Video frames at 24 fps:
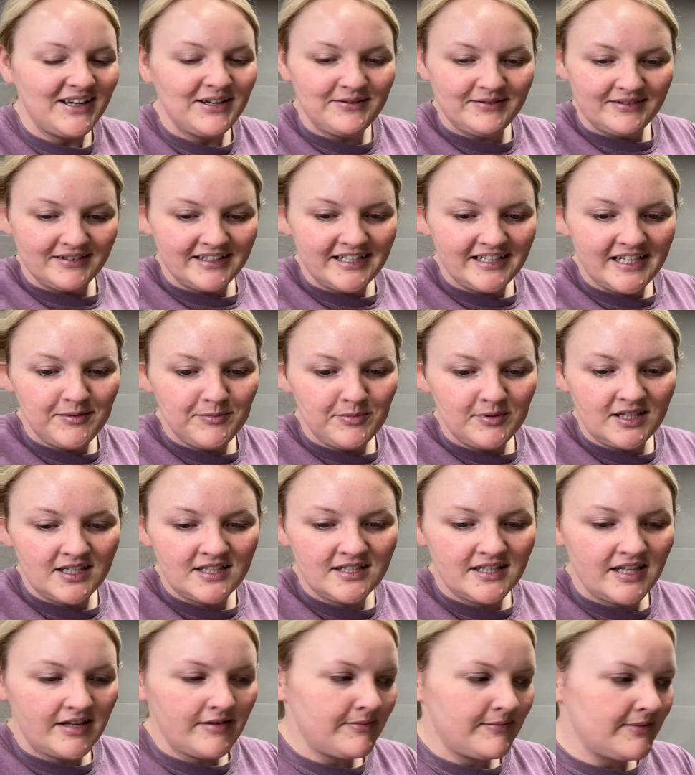We're keeping this
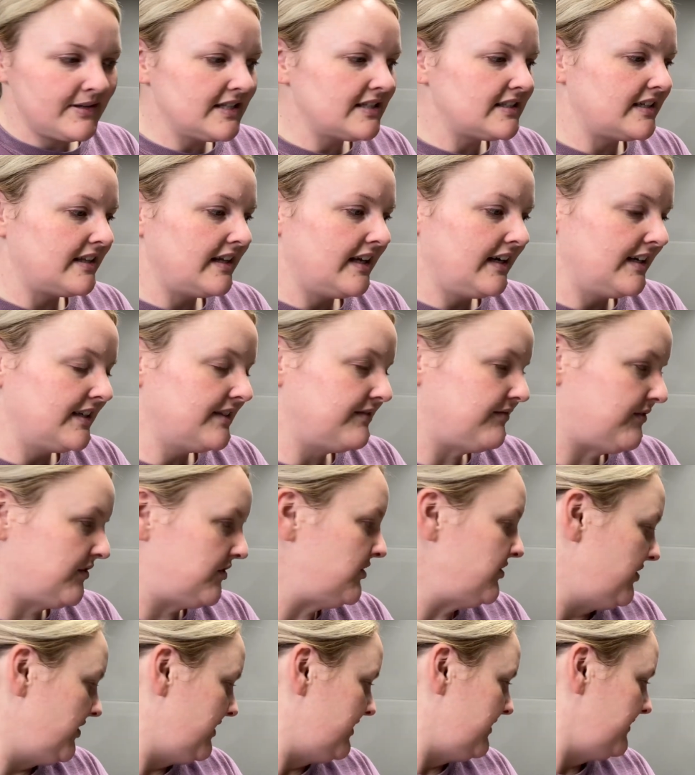thing busy, that is for
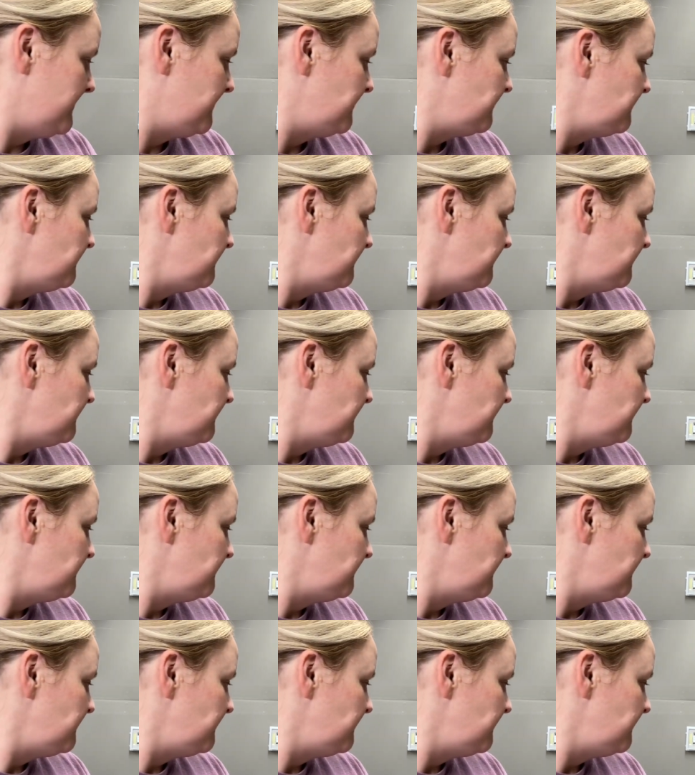sure.